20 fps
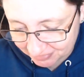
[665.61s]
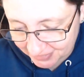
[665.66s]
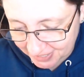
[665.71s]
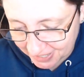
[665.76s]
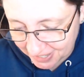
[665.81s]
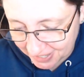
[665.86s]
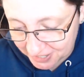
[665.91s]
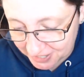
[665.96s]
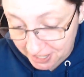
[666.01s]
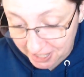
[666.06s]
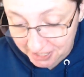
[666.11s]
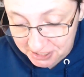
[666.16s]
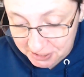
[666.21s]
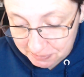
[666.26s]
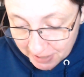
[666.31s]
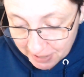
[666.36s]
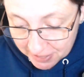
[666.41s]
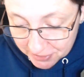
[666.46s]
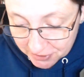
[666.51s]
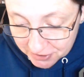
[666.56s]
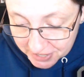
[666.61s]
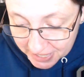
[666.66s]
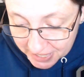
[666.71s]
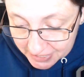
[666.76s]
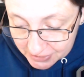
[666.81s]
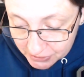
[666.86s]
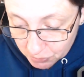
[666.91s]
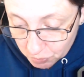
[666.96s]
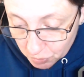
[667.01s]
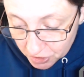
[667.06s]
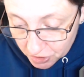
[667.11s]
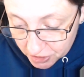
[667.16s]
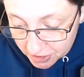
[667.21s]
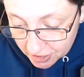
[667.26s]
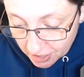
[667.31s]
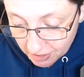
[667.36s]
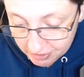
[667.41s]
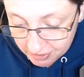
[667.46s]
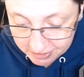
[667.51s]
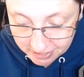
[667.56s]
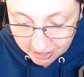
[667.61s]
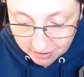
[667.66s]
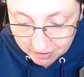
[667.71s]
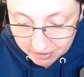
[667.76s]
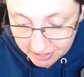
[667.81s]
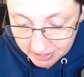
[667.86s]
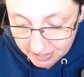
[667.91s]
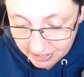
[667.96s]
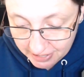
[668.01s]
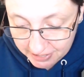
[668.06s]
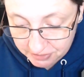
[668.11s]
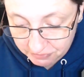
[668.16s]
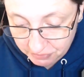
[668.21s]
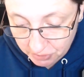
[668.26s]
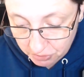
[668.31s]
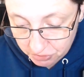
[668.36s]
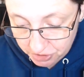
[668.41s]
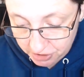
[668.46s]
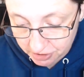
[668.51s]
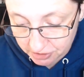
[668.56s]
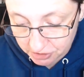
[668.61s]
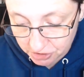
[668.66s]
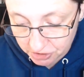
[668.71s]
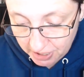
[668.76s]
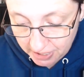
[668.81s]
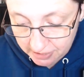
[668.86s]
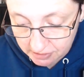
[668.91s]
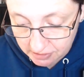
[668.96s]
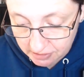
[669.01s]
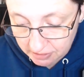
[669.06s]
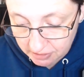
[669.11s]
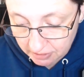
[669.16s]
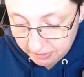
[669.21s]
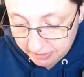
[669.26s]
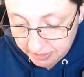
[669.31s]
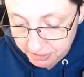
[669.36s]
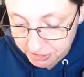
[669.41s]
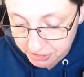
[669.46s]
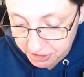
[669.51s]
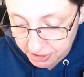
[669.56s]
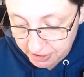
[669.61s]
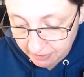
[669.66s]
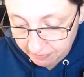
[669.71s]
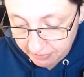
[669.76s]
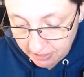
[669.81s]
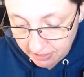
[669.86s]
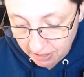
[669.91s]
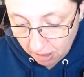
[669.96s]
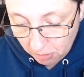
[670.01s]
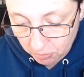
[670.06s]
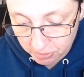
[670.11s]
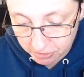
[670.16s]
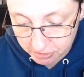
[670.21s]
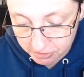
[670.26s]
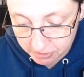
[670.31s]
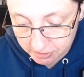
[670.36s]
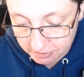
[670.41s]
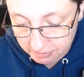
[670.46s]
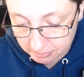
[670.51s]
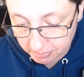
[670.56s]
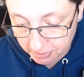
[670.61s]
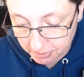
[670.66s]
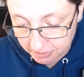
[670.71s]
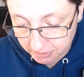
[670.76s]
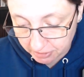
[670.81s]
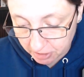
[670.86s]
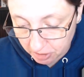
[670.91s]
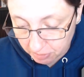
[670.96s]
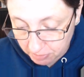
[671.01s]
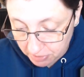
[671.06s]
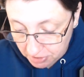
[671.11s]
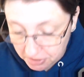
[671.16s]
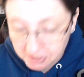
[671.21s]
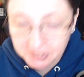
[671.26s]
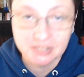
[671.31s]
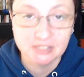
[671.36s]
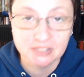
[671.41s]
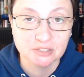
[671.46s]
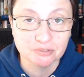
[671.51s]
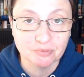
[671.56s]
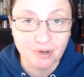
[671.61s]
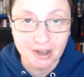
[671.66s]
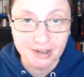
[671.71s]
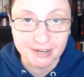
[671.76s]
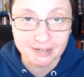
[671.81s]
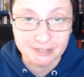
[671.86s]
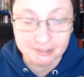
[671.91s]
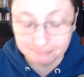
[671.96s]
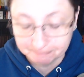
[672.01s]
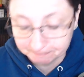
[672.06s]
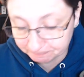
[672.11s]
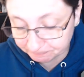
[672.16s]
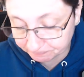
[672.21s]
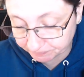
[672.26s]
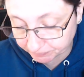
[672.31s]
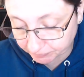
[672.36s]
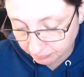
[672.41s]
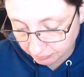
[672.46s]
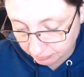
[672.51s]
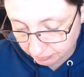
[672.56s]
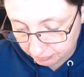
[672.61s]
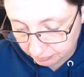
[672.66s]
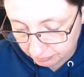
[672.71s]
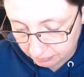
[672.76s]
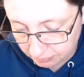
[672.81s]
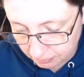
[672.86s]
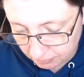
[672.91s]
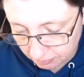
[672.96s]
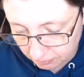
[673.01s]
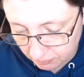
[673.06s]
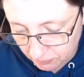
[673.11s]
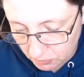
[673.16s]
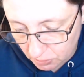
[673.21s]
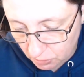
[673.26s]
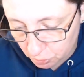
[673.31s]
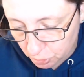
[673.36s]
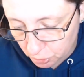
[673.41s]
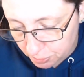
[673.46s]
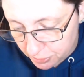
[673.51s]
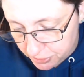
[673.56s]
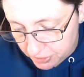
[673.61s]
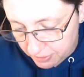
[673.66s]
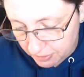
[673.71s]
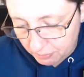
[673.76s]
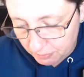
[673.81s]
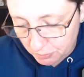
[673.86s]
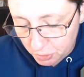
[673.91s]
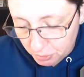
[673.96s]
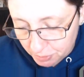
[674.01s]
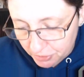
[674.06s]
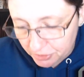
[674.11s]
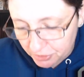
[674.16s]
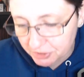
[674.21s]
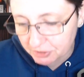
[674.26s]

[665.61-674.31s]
Uh, nuns spend their days in work, austerity, and devotion, chanting the liturgy of the hours, but their community is threatened. Rumors, of, uh, rumor,